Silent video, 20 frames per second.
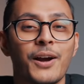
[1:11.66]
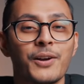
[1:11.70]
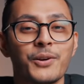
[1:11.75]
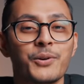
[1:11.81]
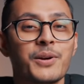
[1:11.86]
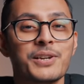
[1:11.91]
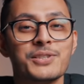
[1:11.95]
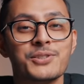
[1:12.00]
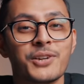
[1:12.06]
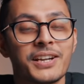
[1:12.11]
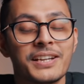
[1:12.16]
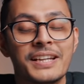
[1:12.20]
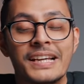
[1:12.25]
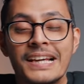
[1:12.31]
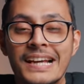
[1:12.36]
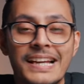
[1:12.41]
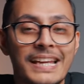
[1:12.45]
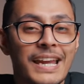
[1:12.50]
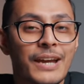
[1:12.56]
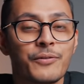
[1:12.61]
I always try and
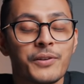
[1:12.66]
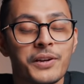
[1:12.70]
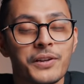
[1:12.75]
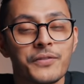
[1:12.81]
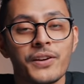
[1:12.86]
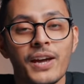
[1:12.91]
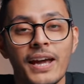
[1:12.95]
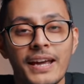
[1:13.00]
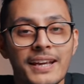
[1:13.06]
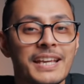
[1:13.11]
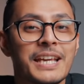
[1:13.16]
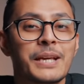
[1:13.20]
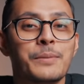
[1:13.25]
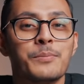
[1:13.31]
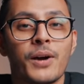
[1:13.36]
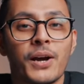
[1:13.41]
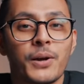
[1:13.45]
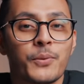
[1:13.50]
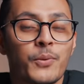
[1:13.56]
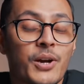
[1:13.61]
get rid of it and keep
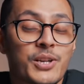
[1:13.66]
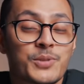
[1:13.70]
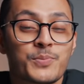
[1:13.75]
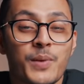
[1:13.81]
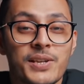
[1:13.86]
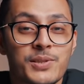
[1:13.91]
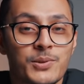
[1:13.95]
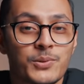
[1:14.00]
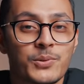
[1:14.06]
my workspace